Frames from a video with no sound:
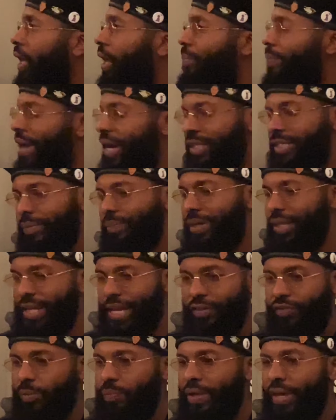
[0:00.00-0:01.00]
back to me
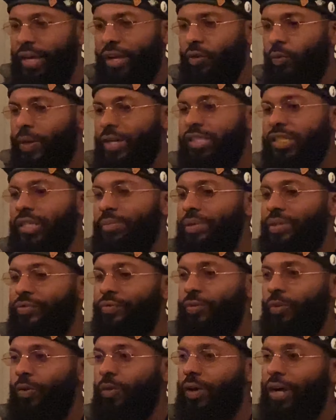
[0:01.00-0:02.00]
never being arrested
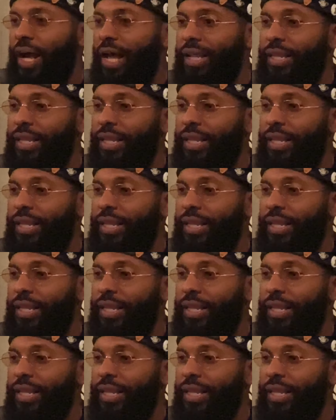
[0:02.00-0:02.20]
before.